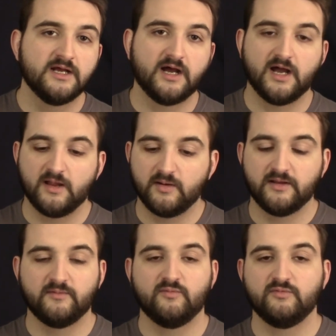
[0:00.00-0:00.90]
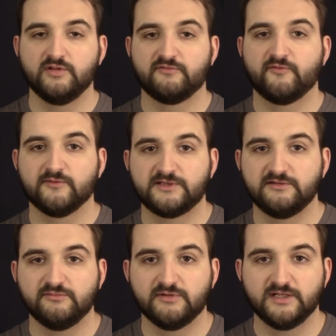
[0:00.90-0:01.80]
And we look forward to
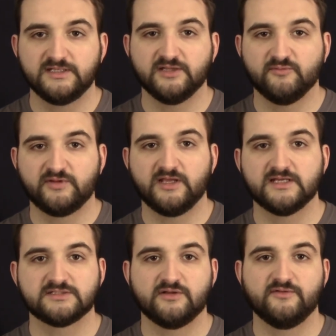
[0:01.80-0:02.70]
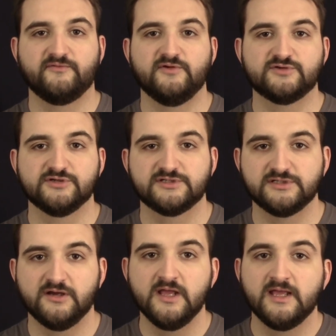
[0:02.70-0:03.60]
dealing with you guys all in the future.
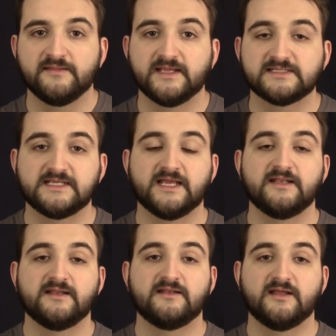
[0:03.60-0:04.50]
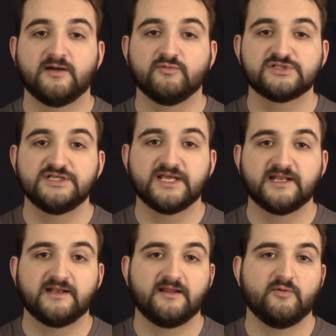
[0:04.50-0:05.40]
So thanks again, and we'll see you again
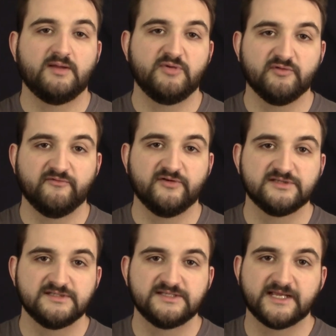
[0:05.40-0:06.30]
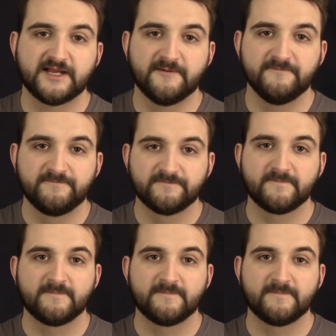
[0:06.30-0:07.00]
at AYB Reviews. Take care.